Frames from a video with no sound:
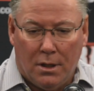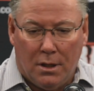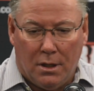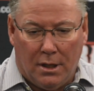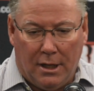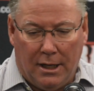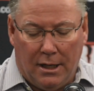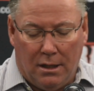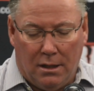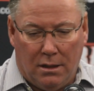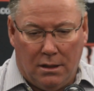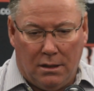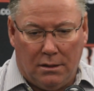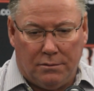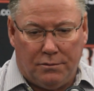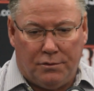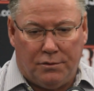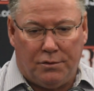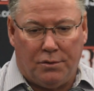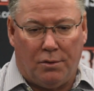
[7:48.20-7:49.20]

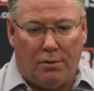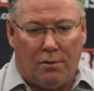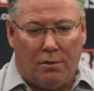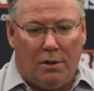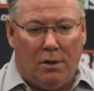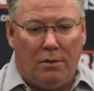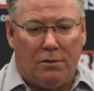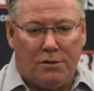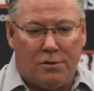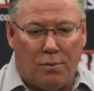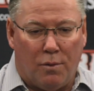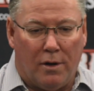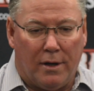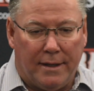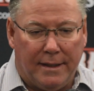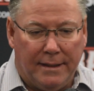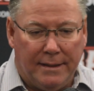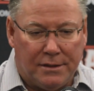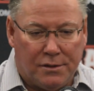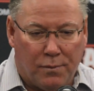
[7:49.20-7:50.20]
Toro's
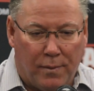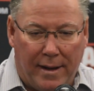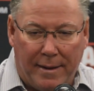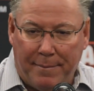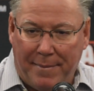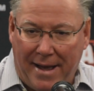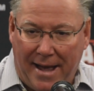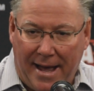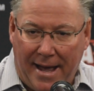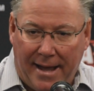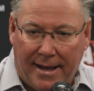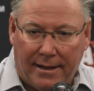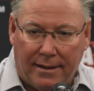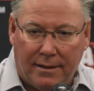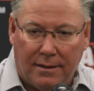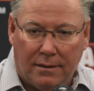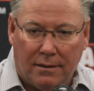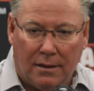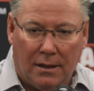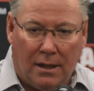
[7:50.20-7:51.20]
working his way
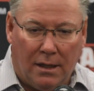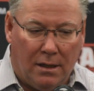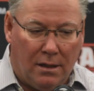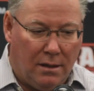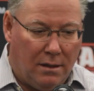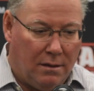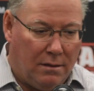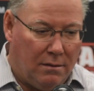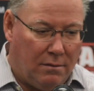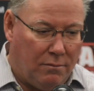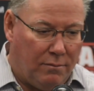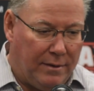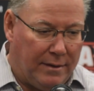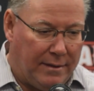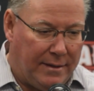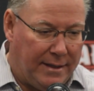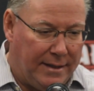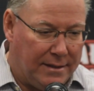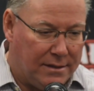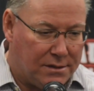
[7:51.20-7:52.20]
back
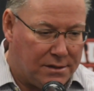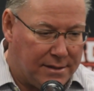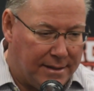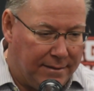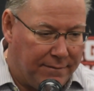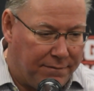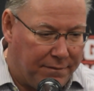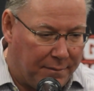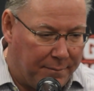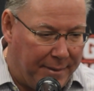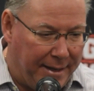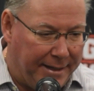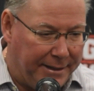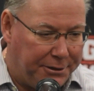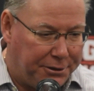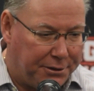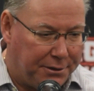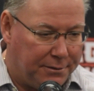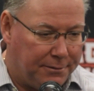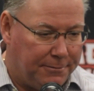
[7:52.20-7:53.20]
with his
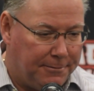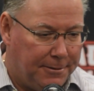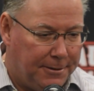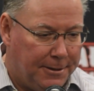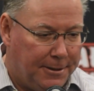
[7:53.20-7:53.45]
inflammation.